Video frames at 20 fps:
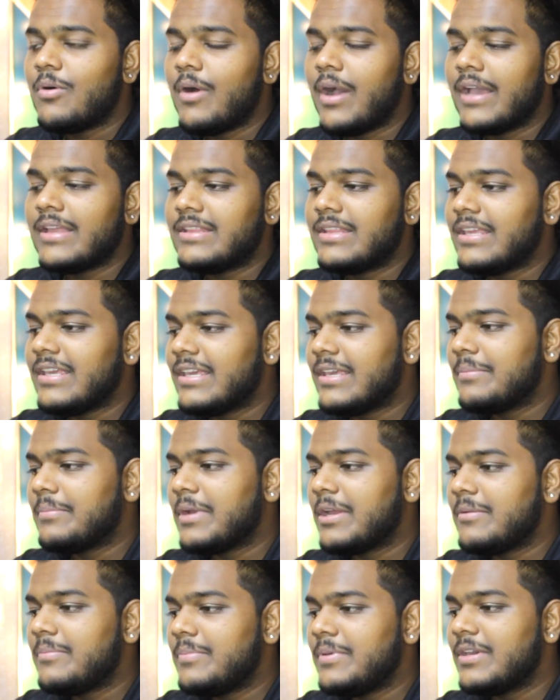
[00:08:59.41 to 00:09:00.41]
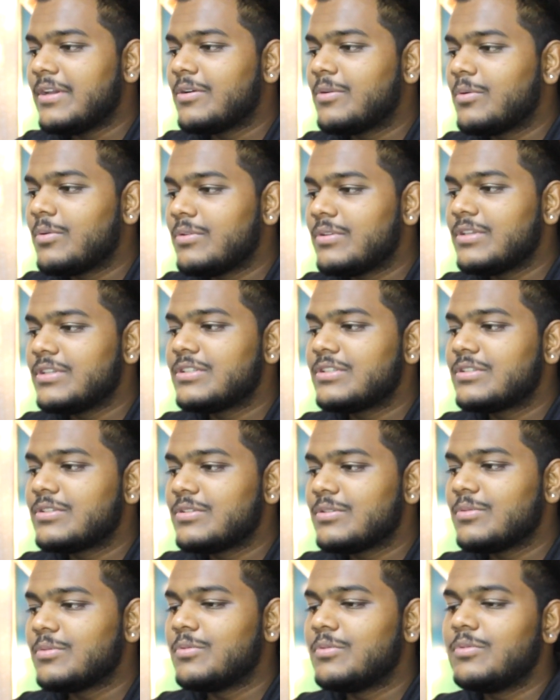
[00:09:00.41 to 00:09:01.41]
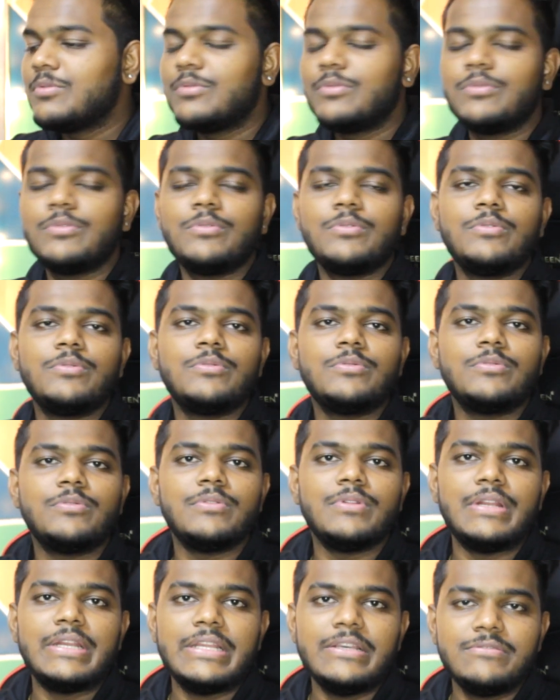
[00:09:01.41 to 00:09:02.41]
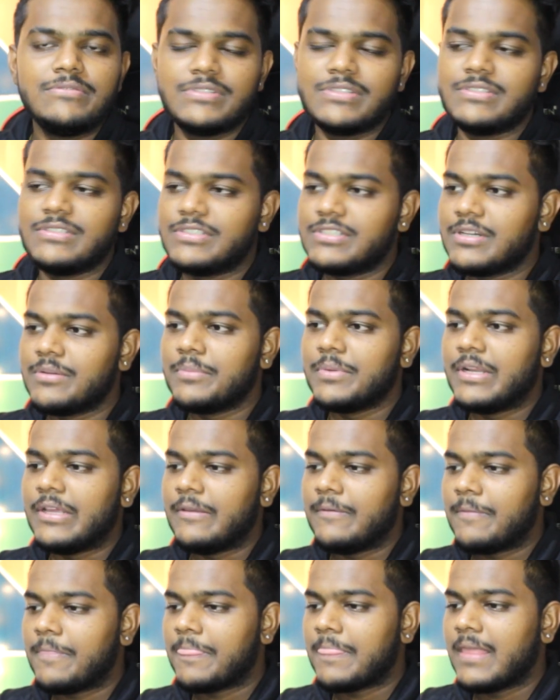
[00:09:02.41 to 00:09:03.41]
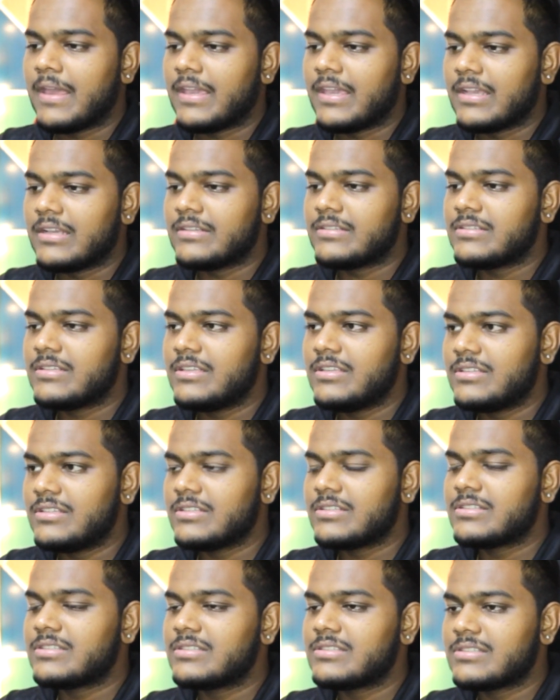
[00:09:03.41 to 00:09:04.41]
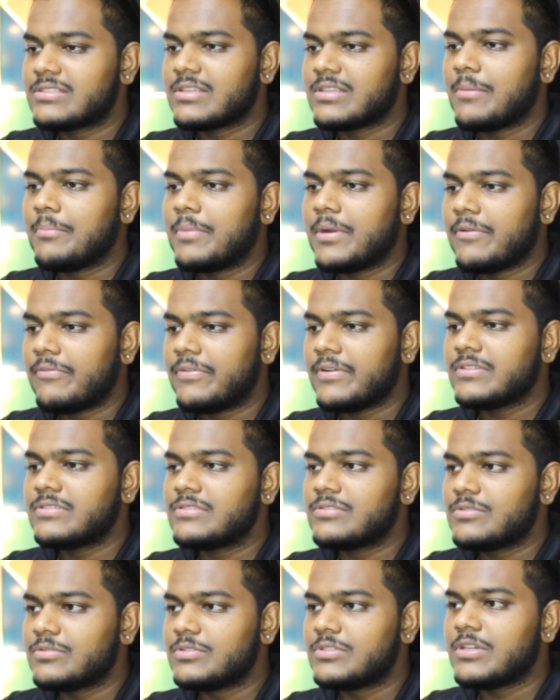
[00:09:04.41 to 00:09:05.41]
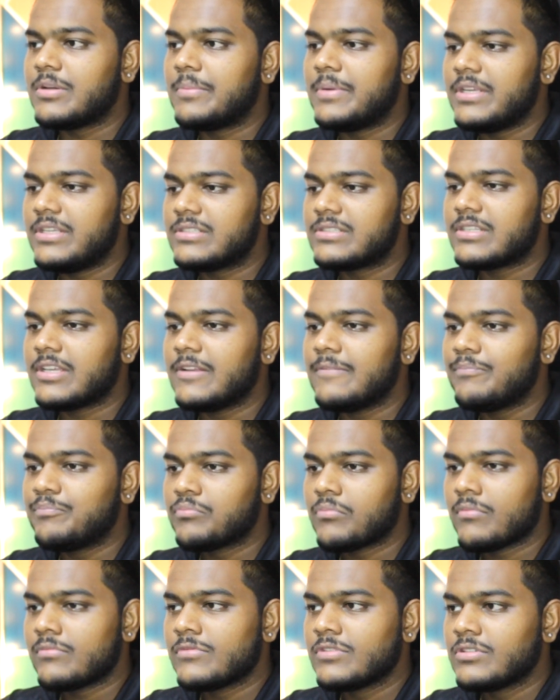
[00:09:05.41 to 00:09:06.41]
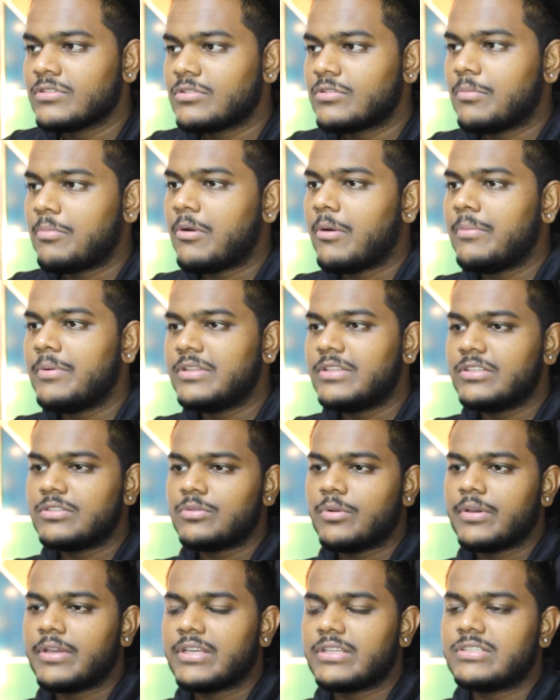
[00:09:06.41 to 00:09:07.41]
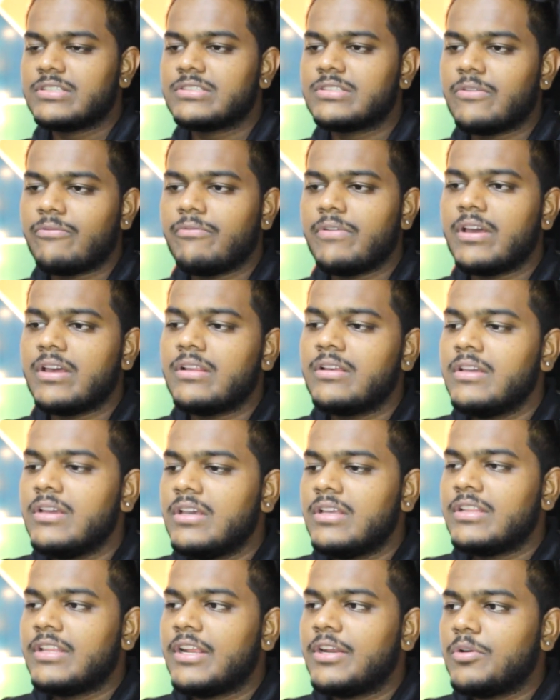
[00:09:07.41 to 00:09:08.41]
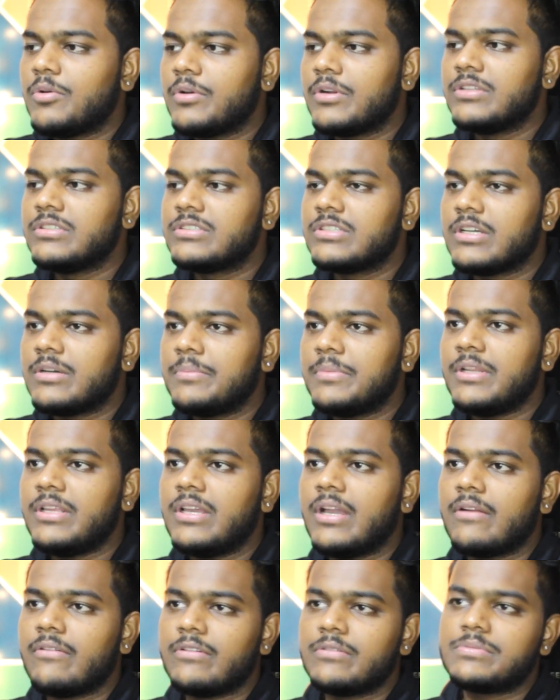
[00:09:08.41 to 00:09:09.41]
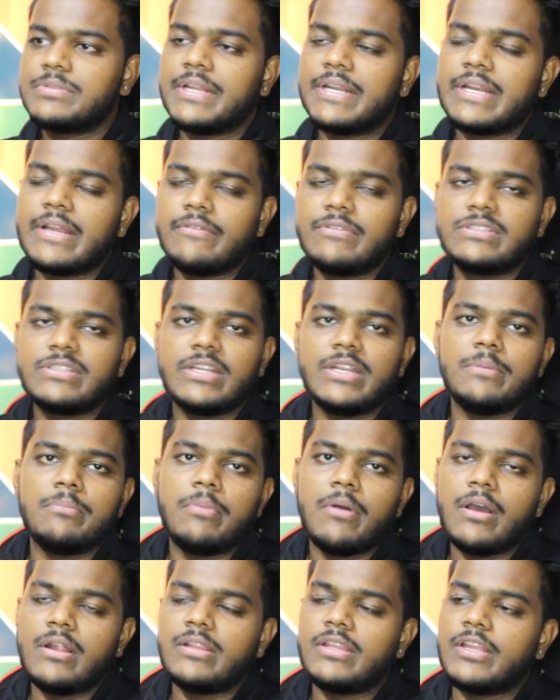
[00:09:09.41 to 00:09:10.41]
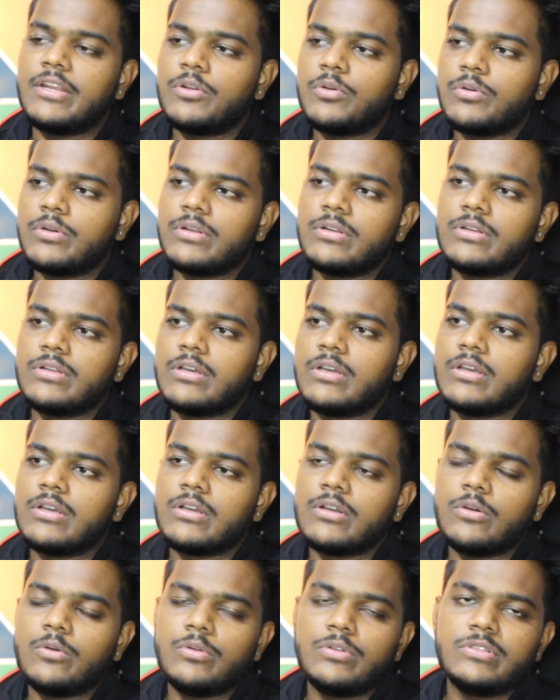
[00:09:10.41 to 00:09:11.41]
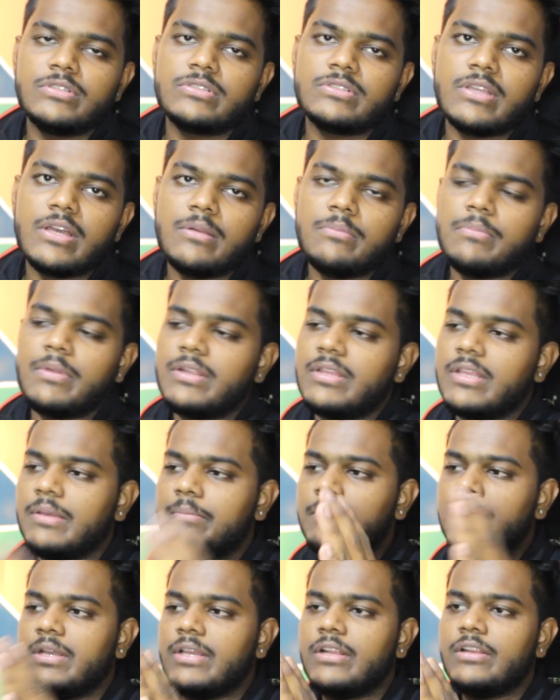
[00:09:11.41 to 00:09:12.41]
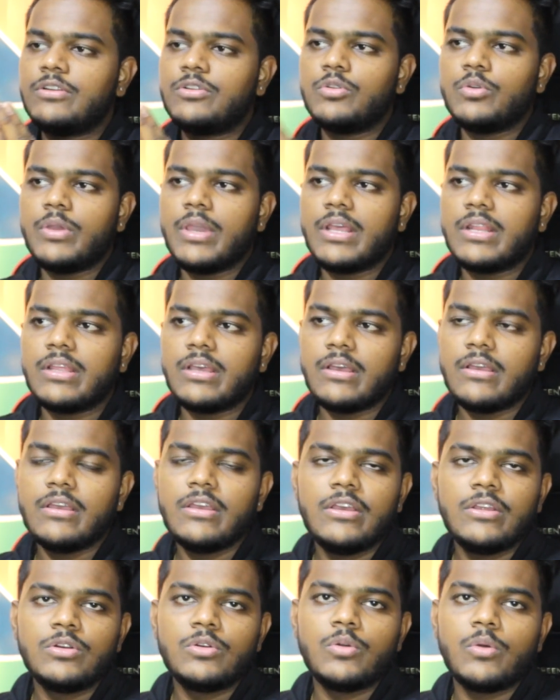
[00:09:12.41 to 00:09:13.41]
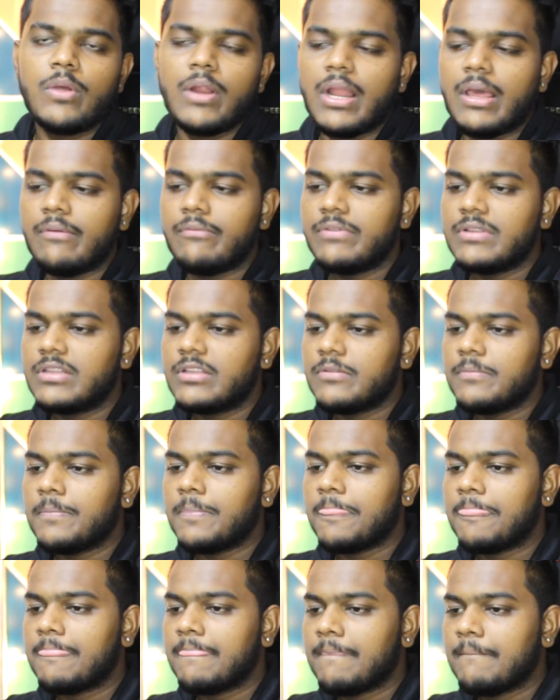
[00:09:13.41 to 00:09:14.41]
I think he might be a Kurdish who lives in Germany, I guess. It's just some reference to Germany he said. So probably this location somewhere they took in Germany, and it's like NAVID ZARDI part they took in Kurdistan, but they mingled together to collab with him.